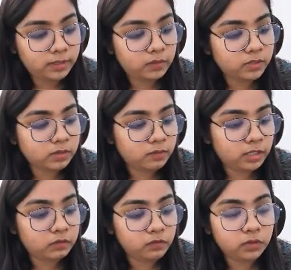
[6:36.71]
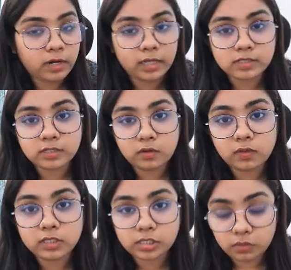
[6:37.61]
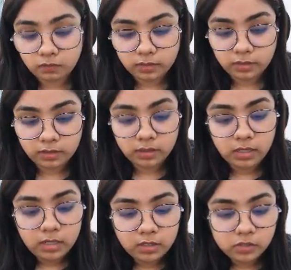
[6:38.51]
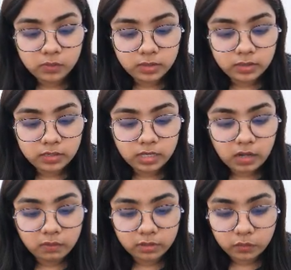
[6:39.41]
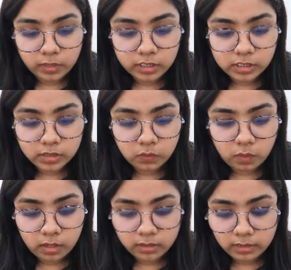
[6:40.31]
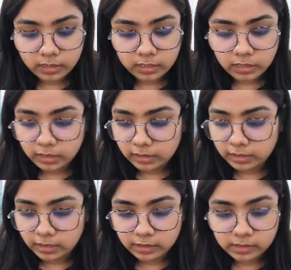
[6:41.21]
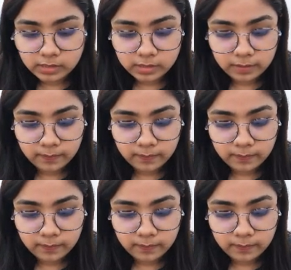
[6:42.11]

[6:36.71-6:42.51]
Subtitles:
That was a value for your acceleration over here. So with this, our question 1 entirely ends.